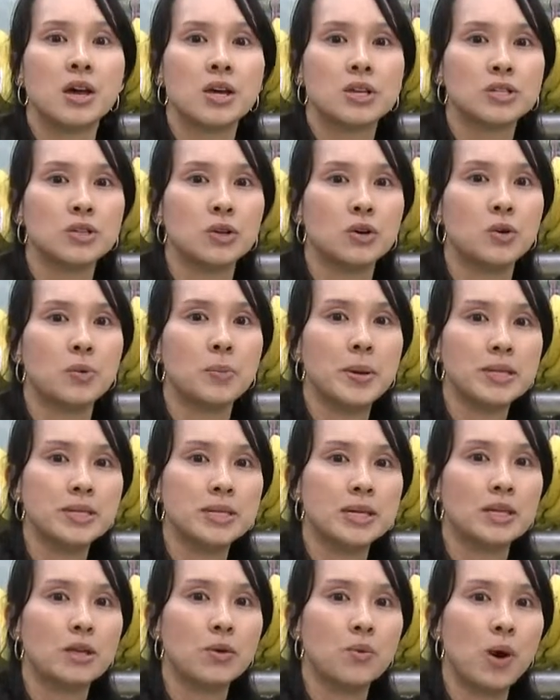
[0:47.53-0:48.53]
So
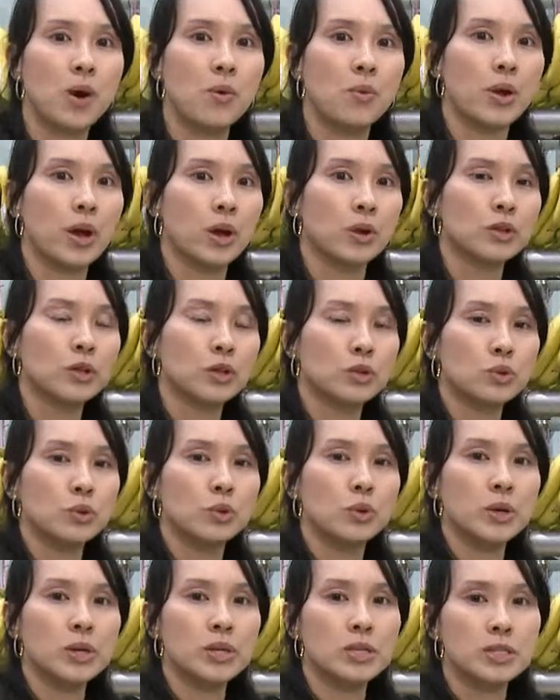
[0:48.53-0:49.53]
basically what we are going to
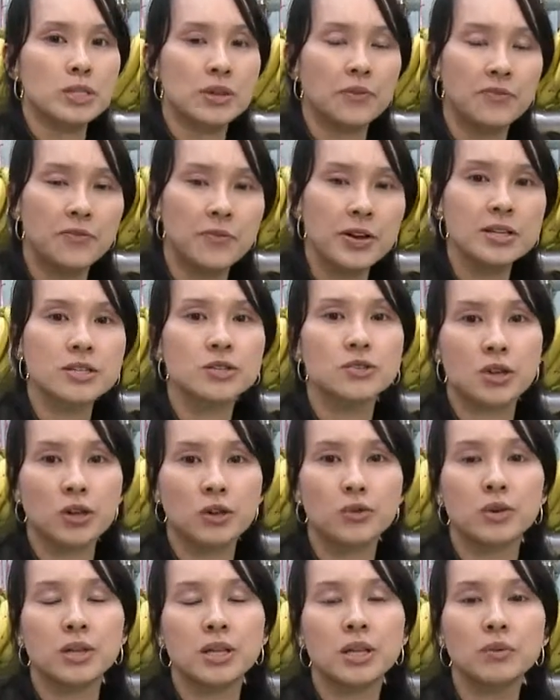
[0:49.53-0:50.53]
do is the first
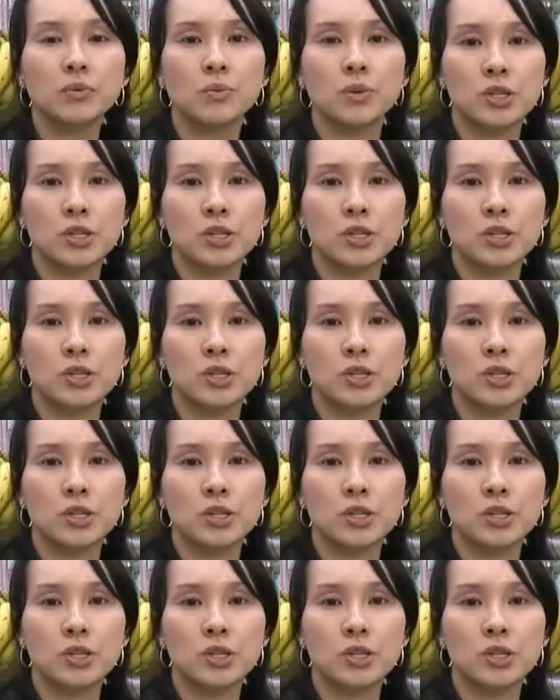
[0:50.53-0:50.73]
ingredient,